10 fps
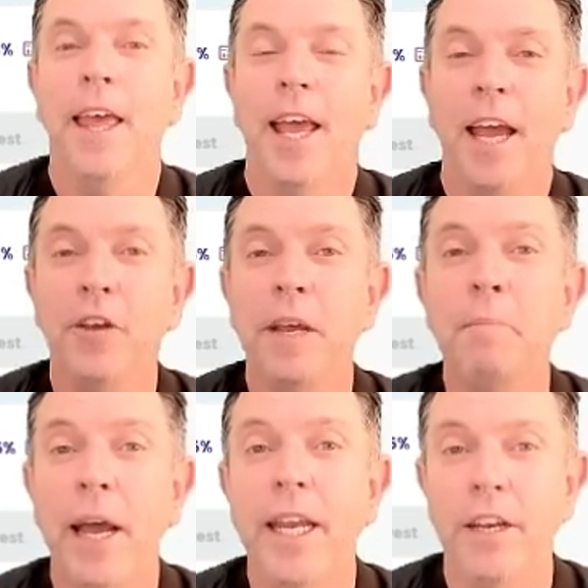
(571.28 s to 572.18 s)
and you get
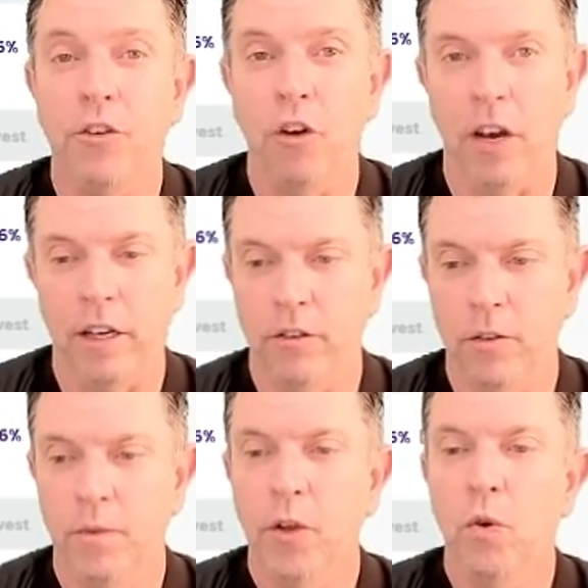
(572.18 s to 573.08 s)
paid in
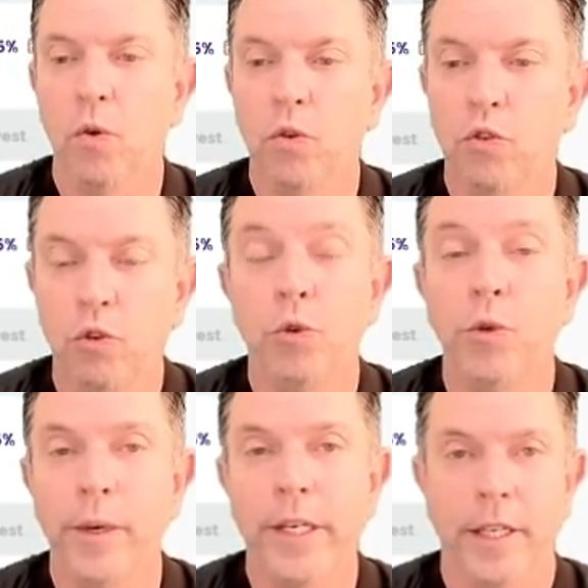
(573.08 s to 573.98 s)
dollars or True
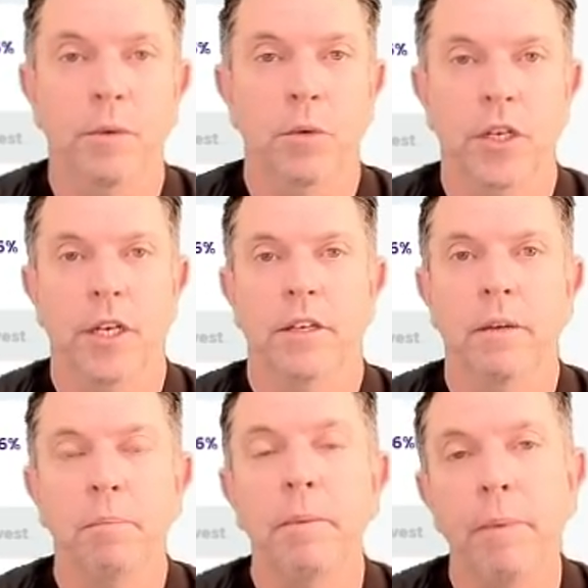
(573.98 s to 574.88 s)
USD, which can
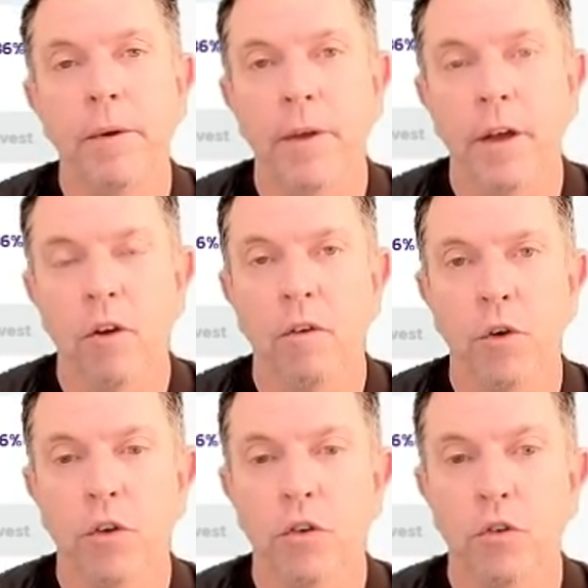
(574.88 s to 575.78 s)
simply be
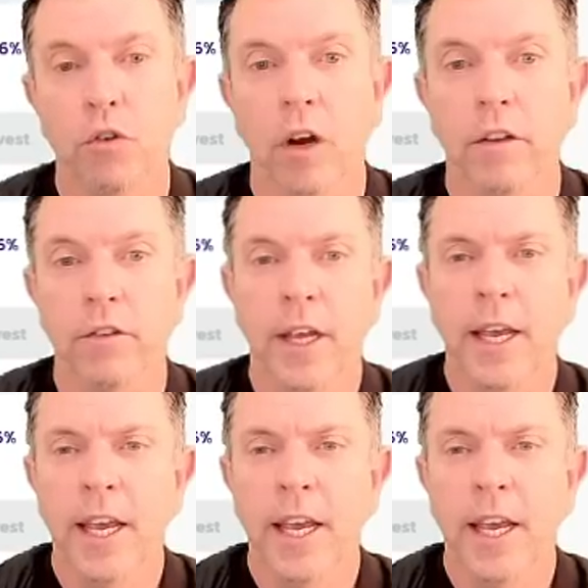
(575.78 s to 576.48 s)
converted to dollars.